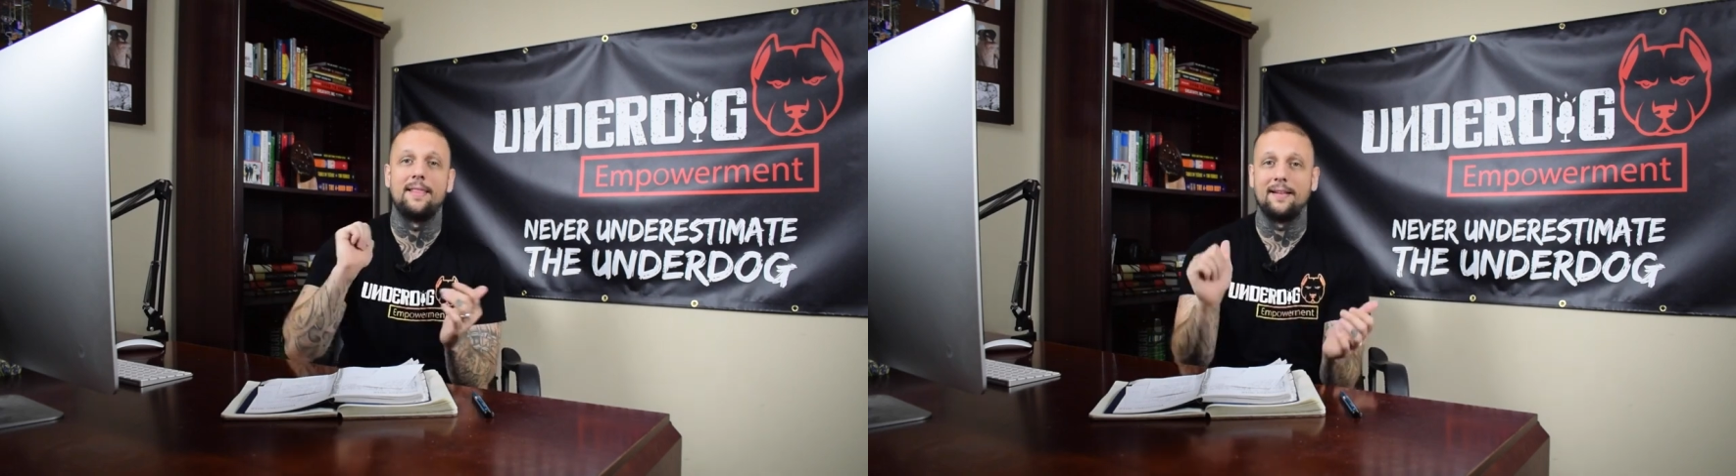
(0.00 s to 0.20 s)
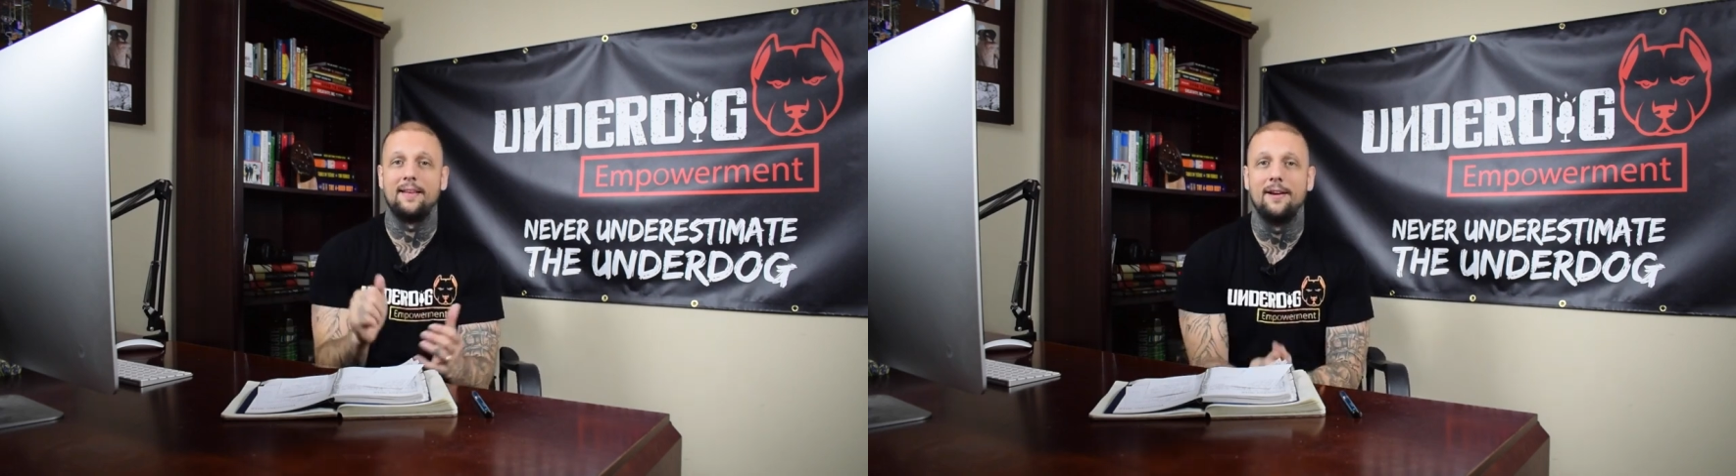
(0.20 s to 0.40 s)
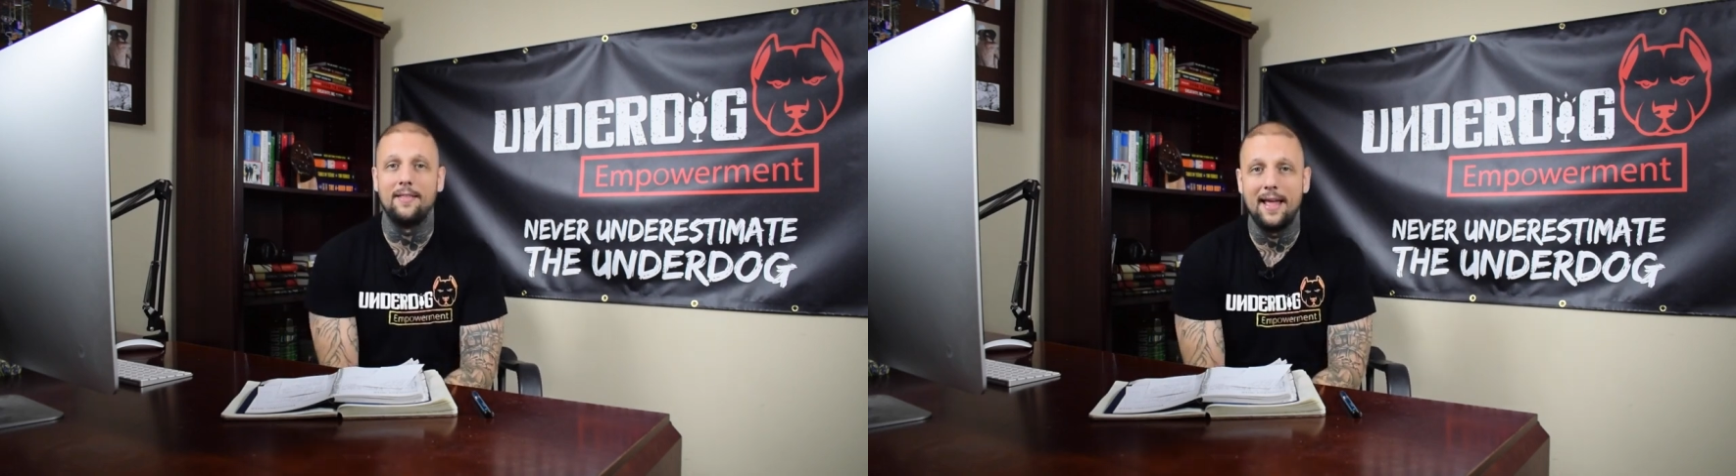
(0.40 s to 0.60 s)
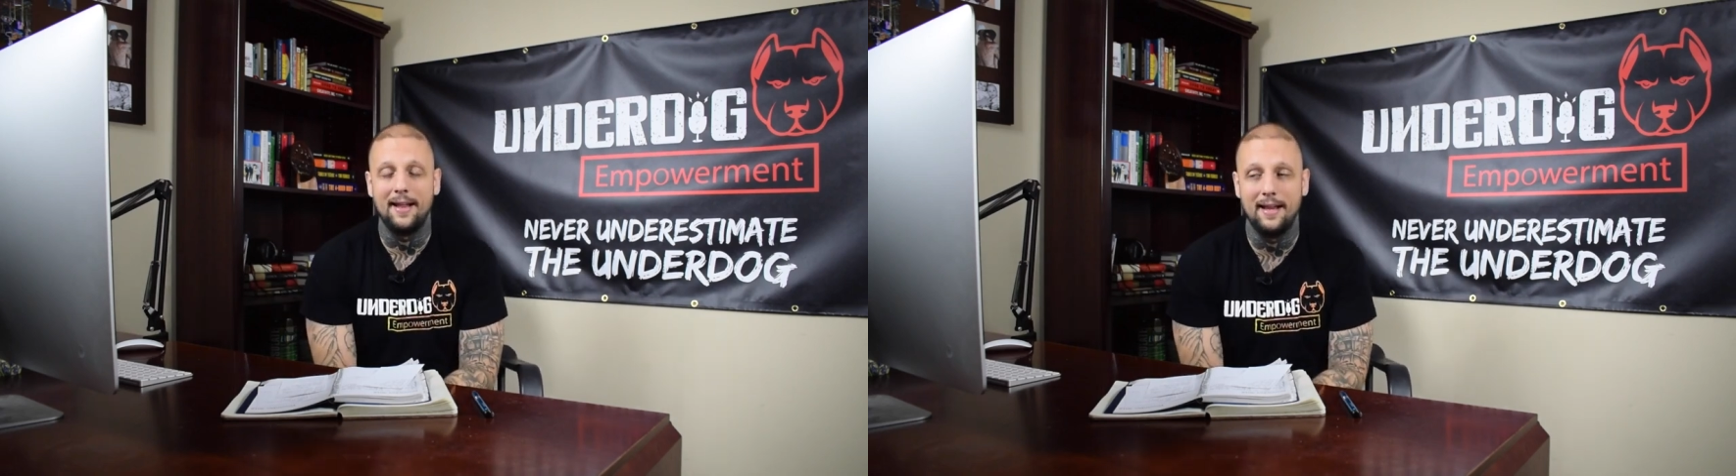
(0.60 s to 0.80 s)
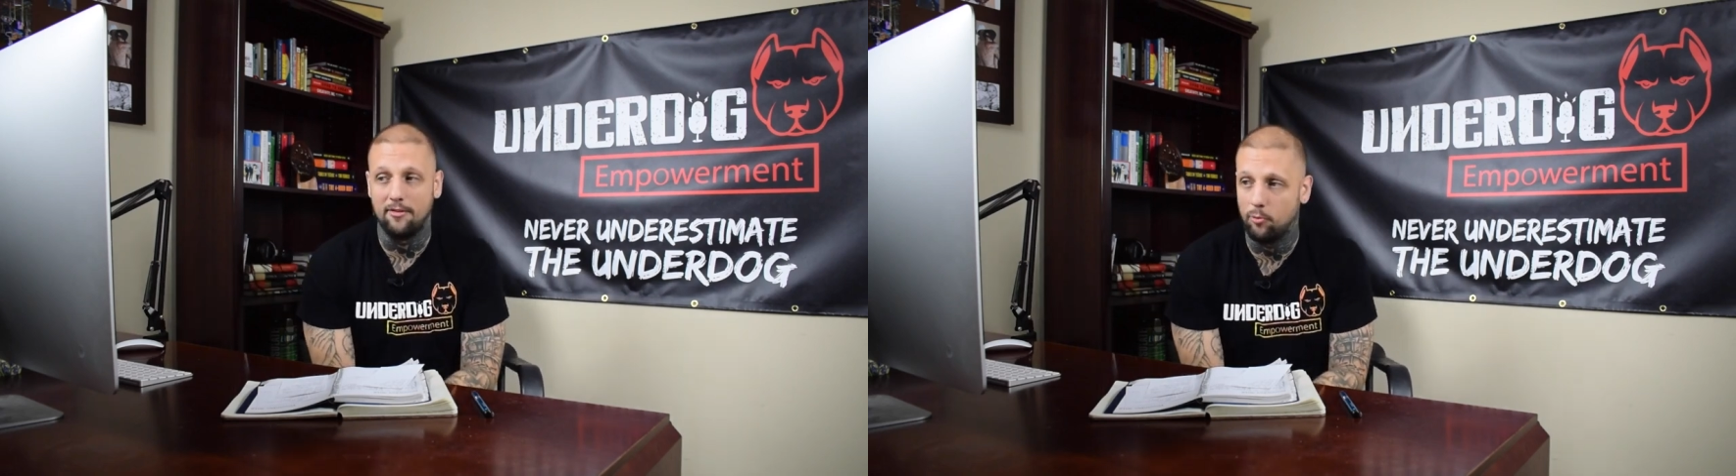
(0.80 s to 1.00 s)
I like to hear
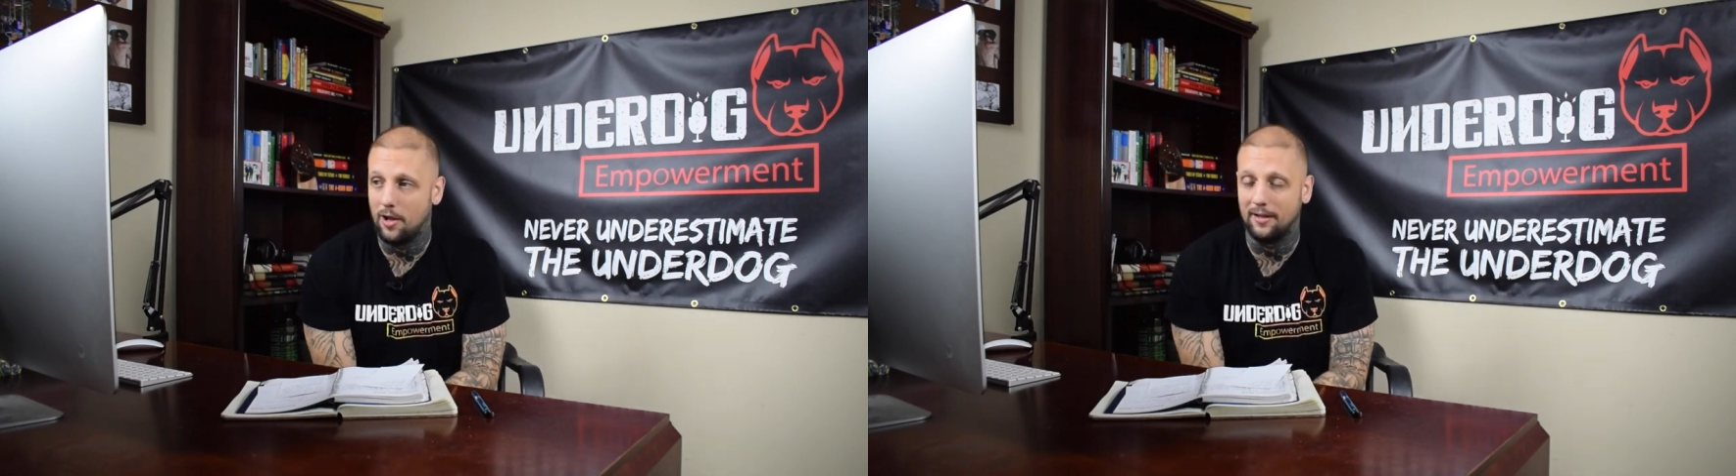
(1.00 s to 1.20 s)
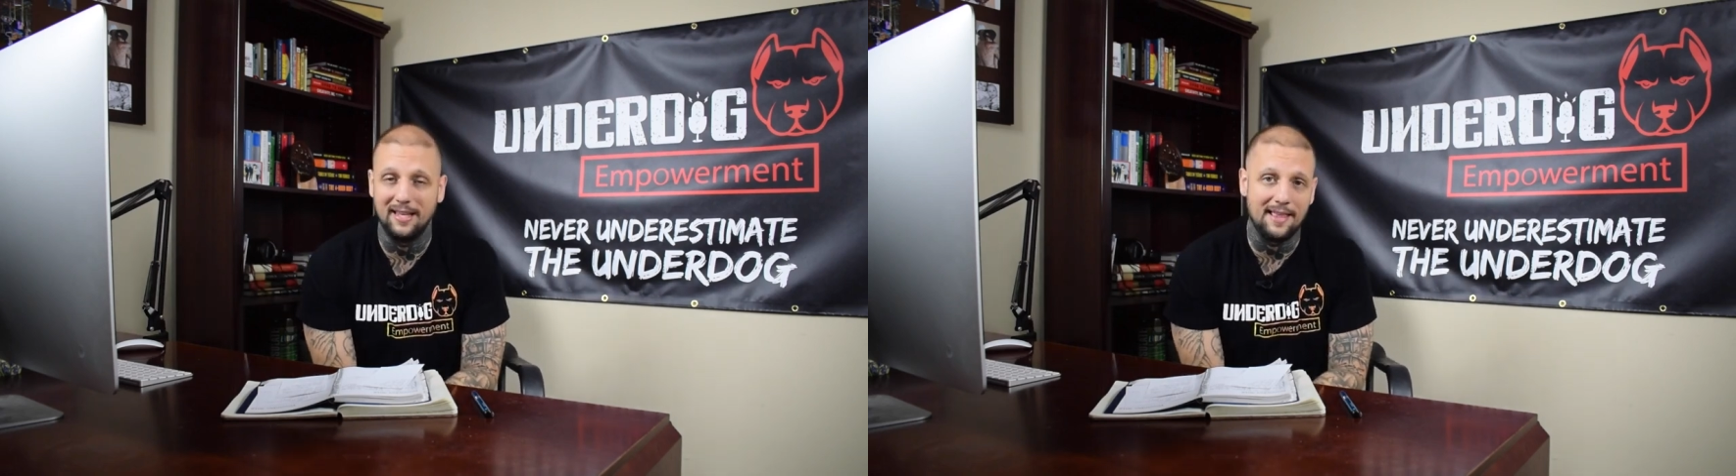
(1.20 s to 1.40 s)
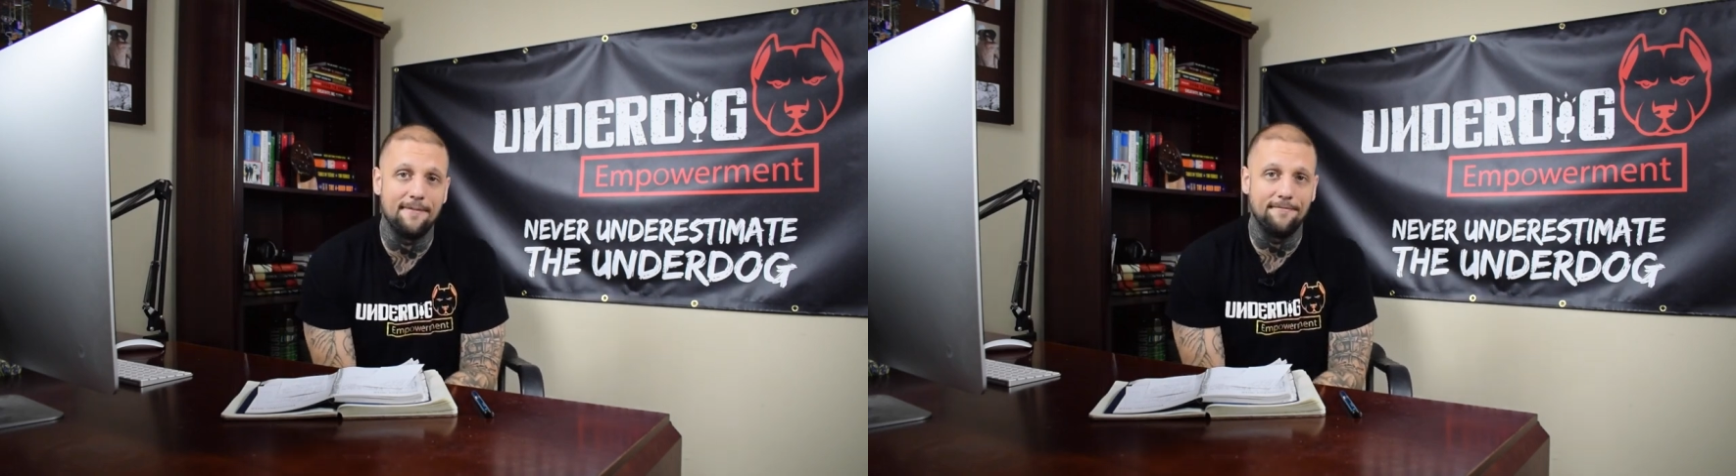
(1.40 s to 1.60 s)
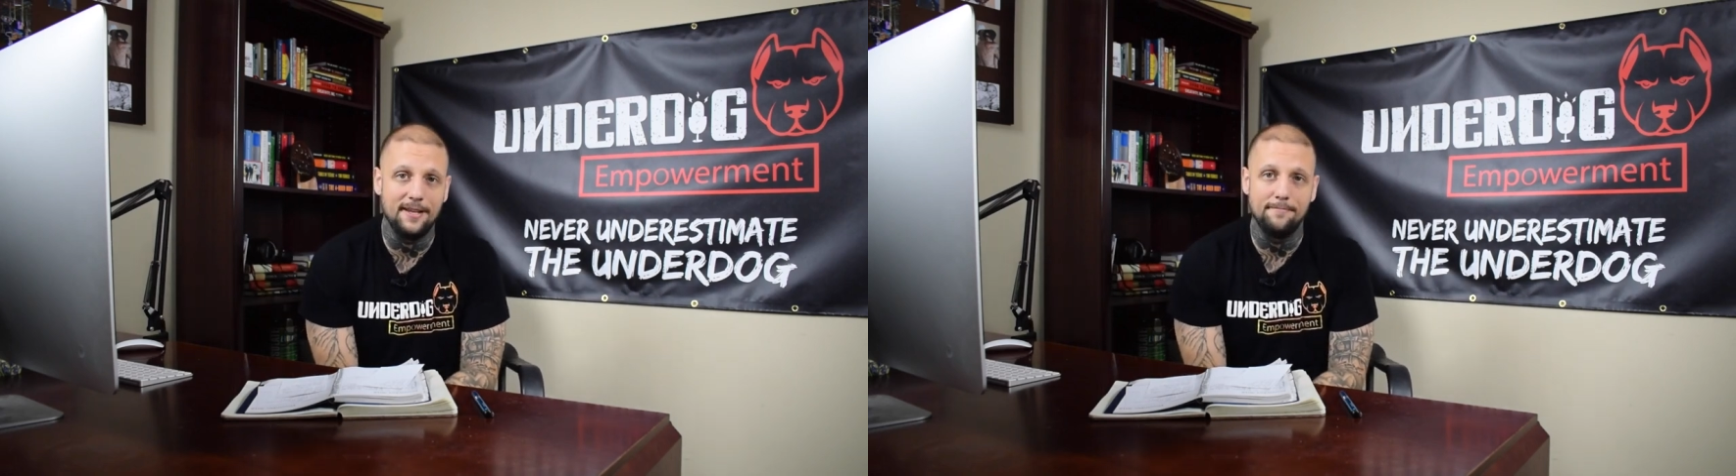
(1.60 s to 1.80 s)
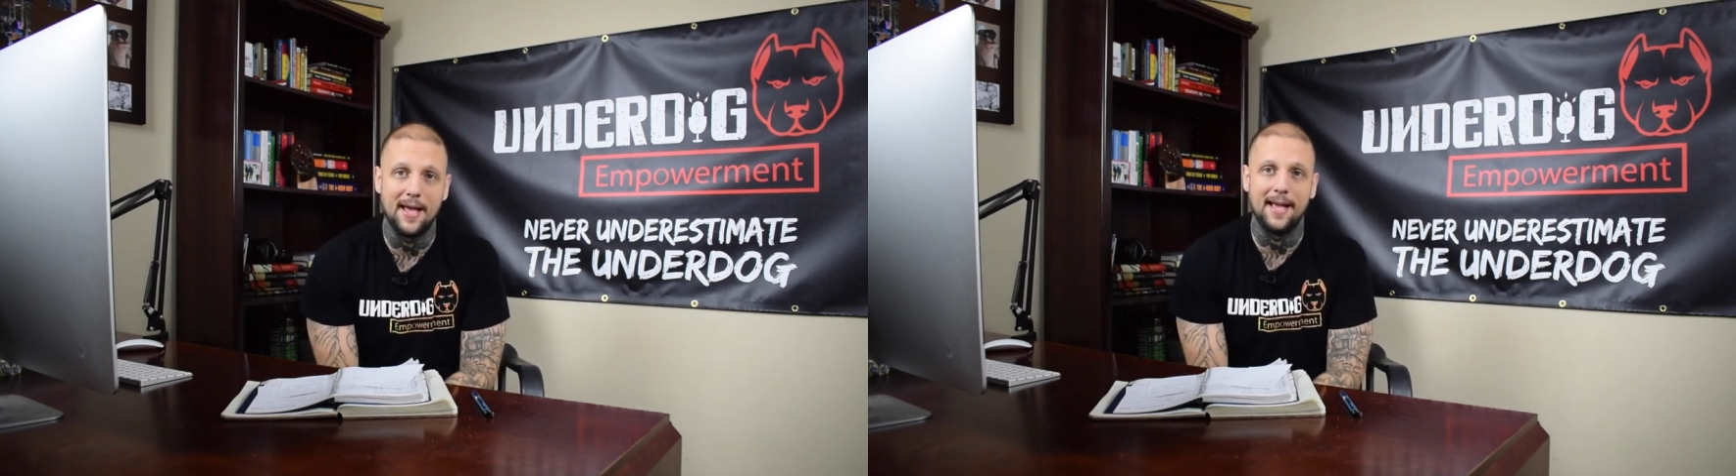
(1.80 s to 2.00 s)
that as well, get that
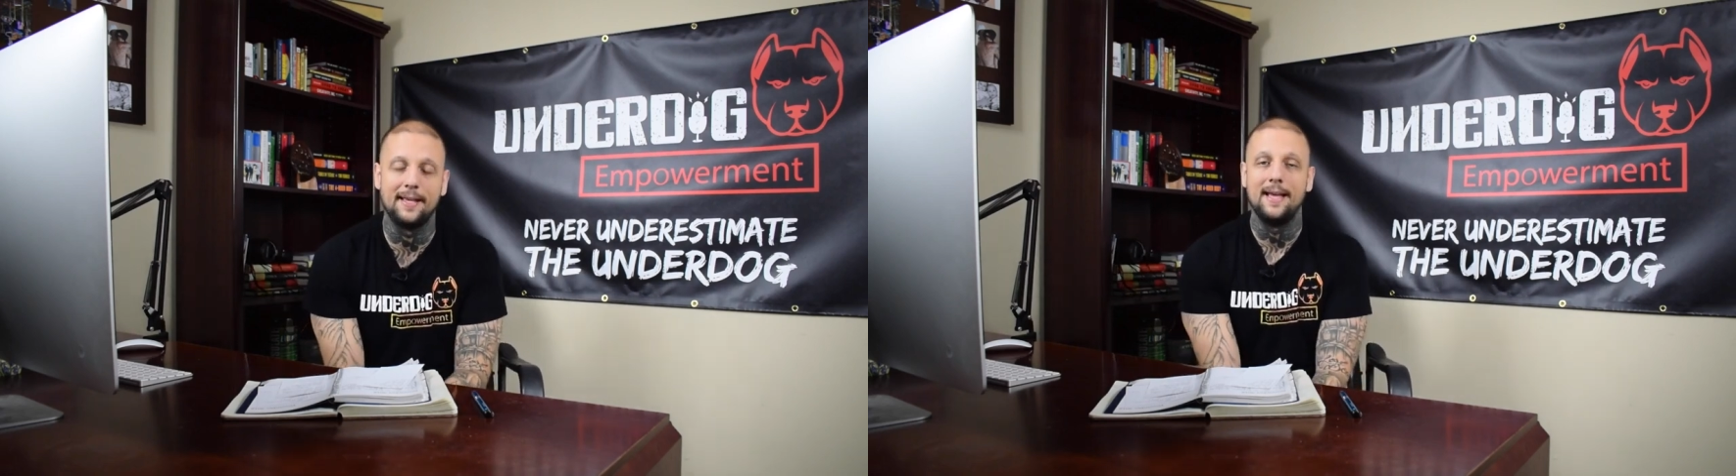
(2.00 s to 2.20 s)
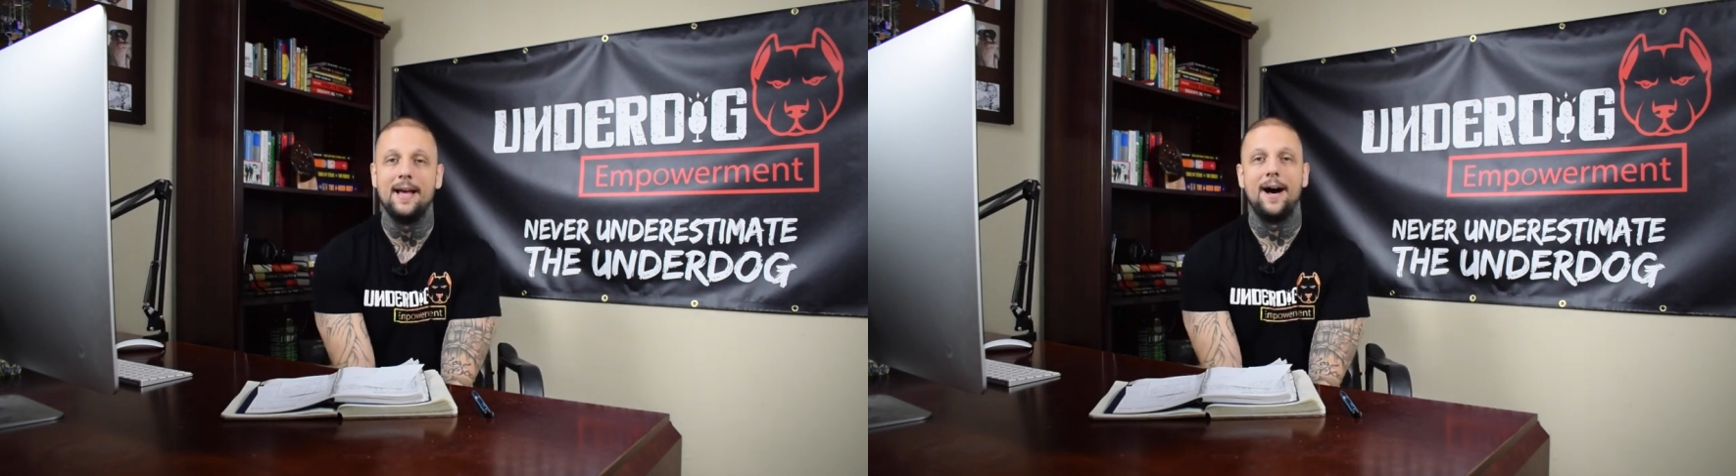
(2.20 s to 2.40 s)
feedback.